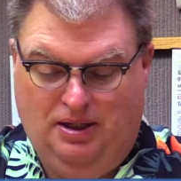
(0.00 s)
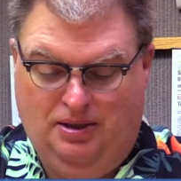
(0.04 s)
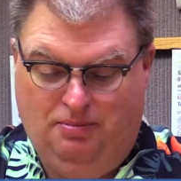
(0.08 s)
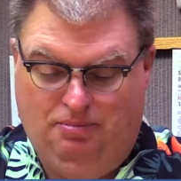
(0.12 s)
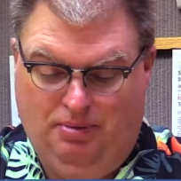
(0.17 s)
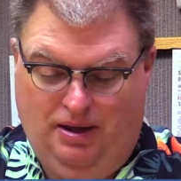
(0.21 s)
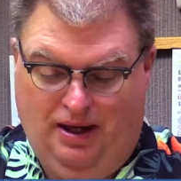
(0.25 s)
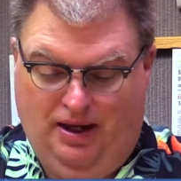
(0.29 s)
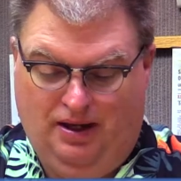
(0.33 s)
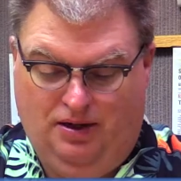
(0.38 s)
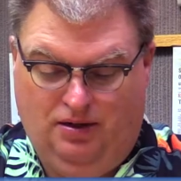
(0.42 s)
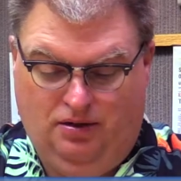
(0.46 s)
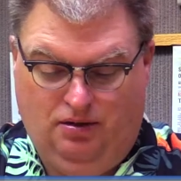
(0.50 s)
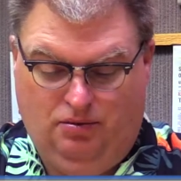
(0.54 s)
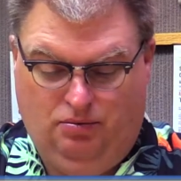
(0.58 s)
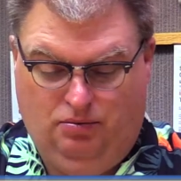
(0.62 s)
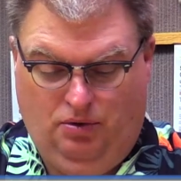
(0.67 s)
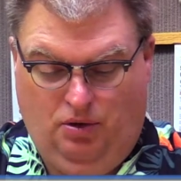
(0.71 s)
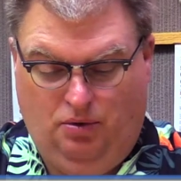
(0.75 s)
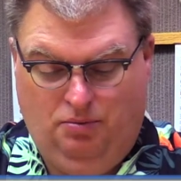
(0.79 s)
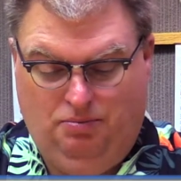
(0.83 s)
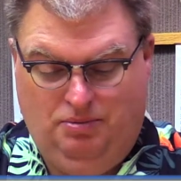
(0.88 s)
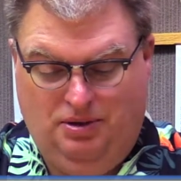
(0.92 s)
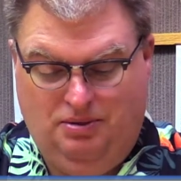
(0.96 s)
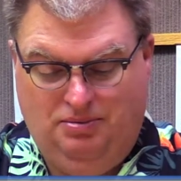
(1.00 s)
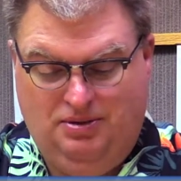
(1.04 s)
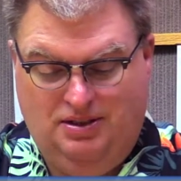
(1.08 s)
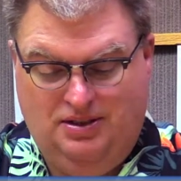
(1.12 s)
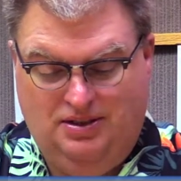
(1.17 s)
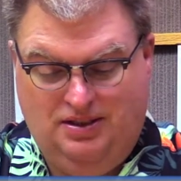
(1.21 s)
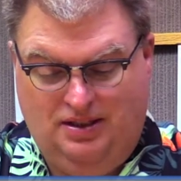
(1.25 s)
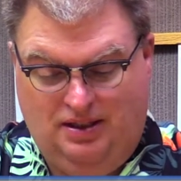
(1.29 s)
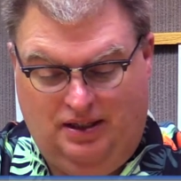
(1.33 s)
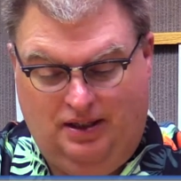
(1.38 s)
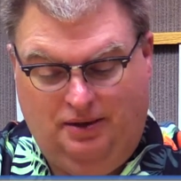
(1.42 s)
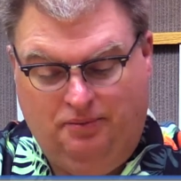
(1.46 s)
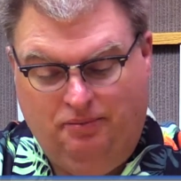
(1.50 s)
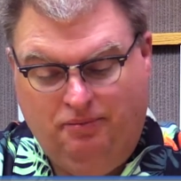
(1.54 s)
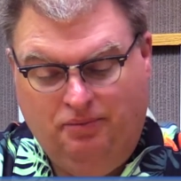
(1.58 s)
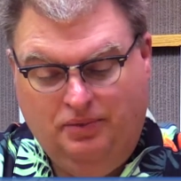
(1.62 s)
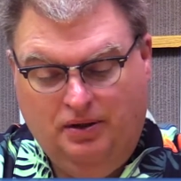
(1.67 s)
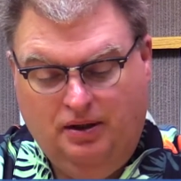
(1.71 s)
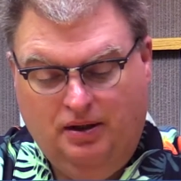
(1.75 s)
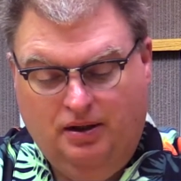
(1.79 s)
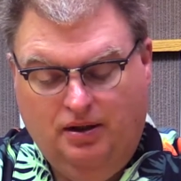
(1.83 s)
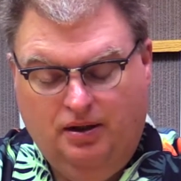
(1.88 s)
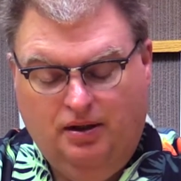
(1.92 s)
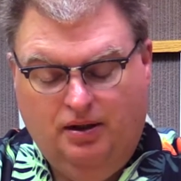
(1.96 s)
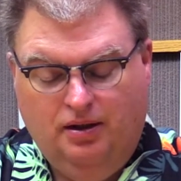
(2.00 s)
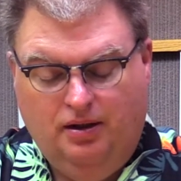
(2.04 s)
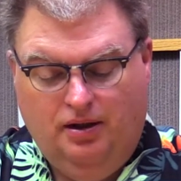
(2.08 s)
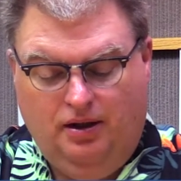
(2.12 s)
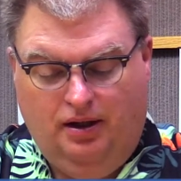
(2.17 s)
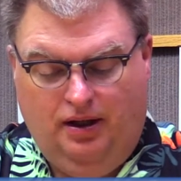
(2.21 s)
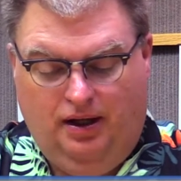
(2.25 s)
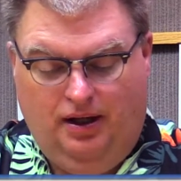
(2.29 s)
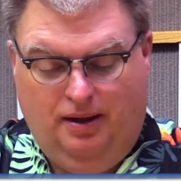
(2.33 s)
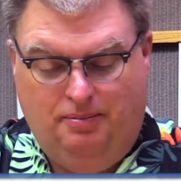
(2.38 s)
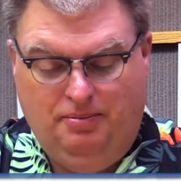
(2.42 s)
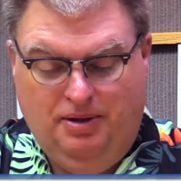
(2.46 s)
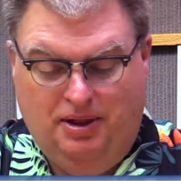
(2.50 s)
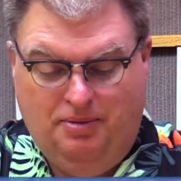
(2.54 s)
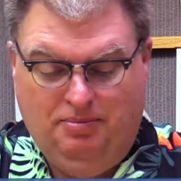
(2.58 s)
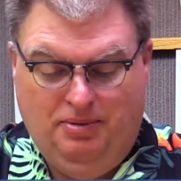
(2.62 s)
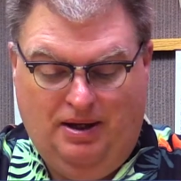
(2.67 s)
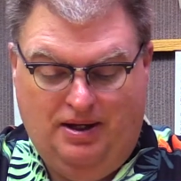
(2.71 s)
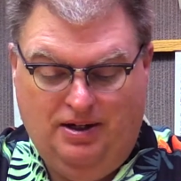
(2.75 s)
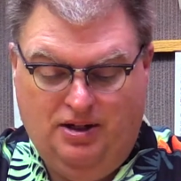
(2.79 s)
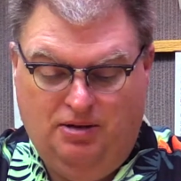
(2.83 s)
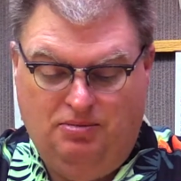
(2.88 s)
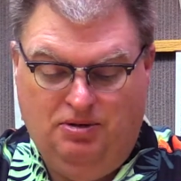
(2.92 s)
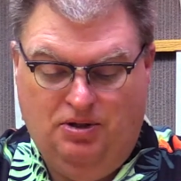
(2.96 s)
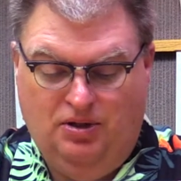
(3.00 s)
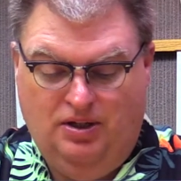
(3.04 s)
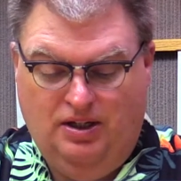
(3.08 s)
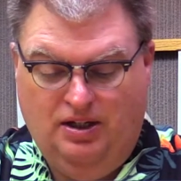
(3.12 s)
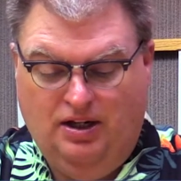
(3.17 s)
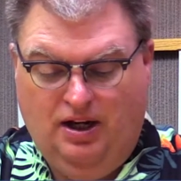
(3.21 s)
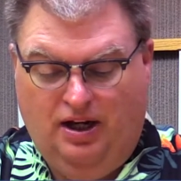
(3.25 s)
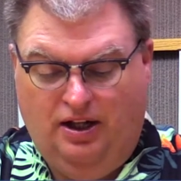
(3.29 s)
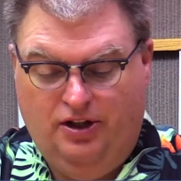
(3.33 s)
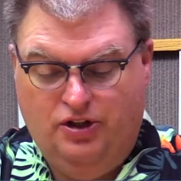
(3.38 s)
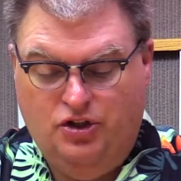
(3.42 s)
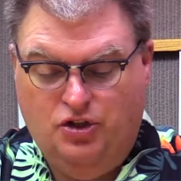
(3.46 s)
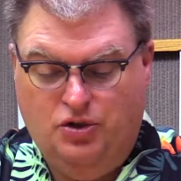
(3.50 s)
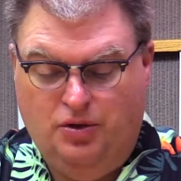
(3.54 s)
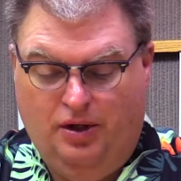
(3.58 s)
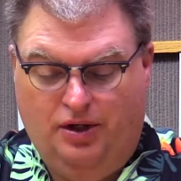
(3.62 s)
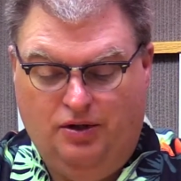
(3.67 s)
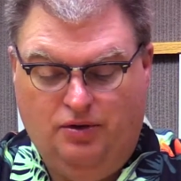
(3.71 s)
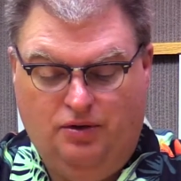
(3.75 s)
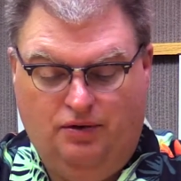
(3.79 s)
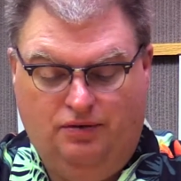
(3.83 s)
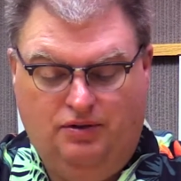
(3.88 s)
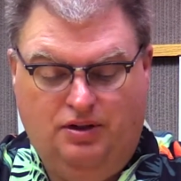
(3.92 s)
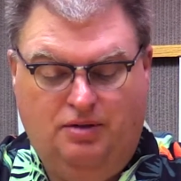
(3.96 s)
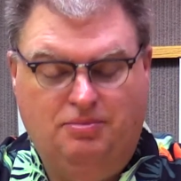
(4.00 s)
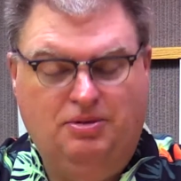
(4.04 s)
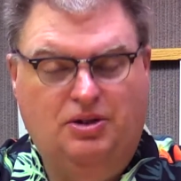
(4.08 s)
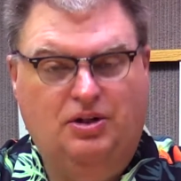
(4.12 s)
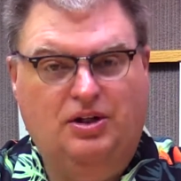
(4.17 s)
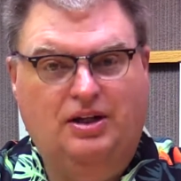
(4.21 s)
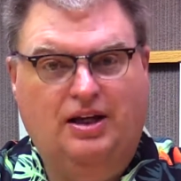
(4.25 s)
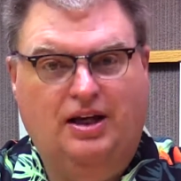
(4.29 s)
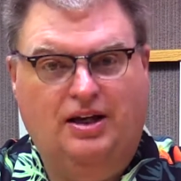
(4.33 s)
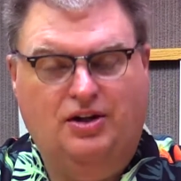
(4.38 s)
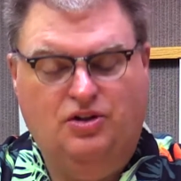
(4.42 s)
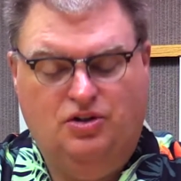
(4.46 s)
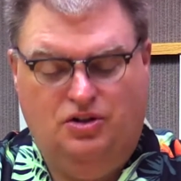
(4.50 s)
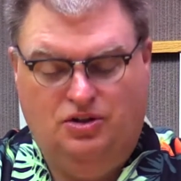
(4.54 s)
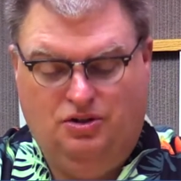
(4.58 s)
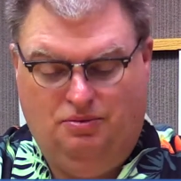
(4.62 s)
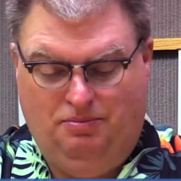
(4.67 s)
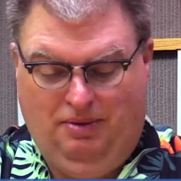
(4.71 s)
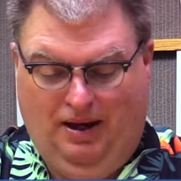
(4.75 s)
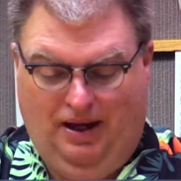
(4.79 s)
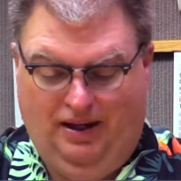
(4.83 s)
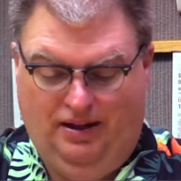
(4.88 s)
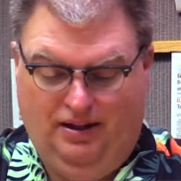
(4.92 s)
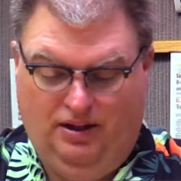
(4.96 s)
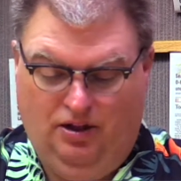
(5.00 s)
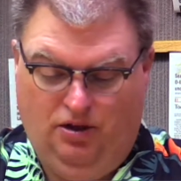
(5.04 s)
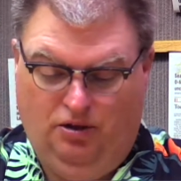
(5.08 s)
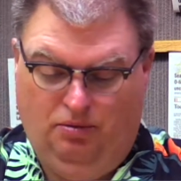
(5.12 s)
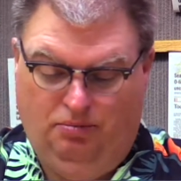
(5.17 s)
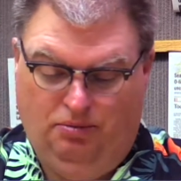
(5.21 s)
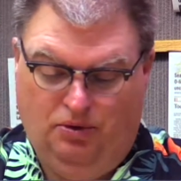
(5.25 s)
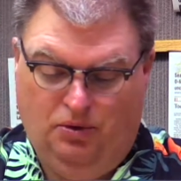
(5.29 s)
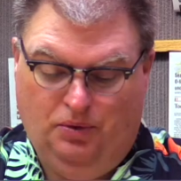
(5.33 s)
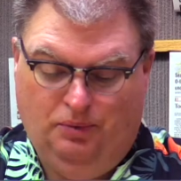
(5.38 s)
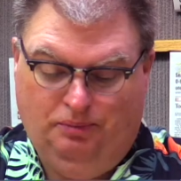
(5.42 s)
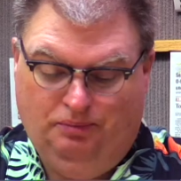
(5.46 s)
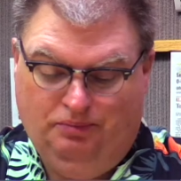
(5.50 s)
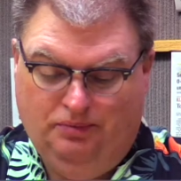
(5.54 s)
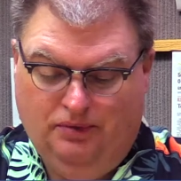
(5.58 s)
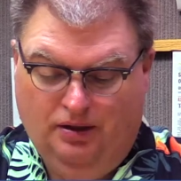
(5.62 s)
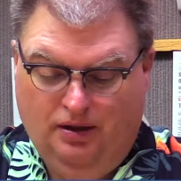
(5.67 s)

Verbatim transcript: Big Bend, wrote BBC uh, Big Bend Community College Director of Communications Matt Kilbrew.